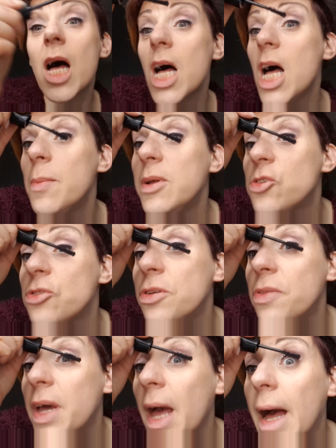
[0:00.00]

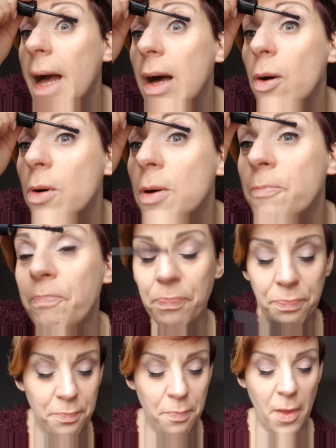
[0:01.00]
Intrude the cow.
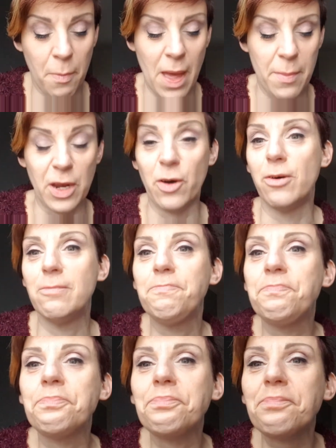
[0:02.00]
Maybe not.
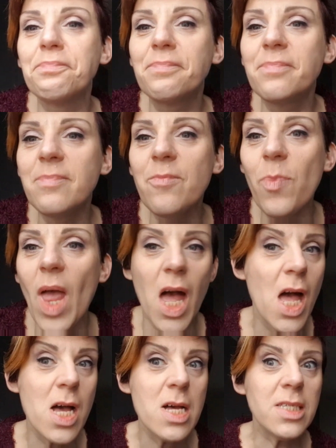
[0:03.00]

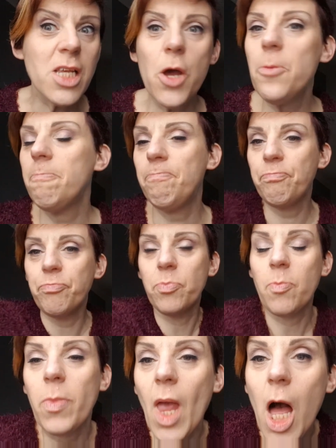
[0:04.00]
So,
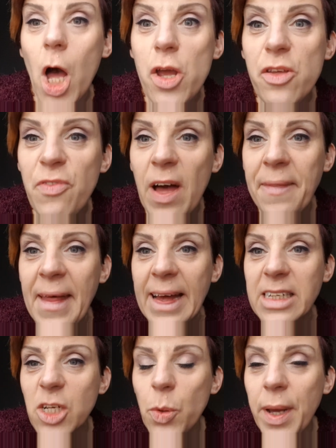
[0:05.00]
hope you found
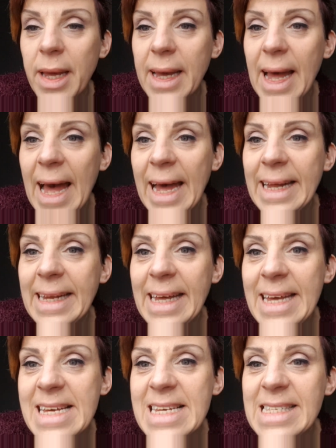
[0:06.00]
that quick and
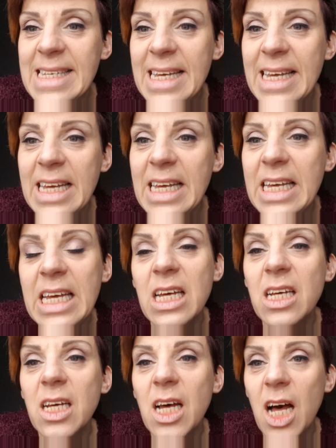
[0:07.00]
easy
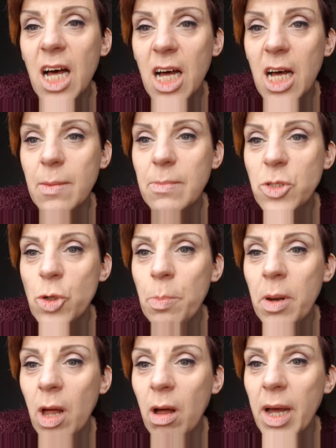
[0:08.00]
to
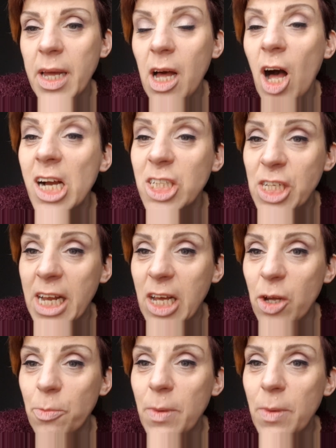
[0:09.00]
apply eyeshadow.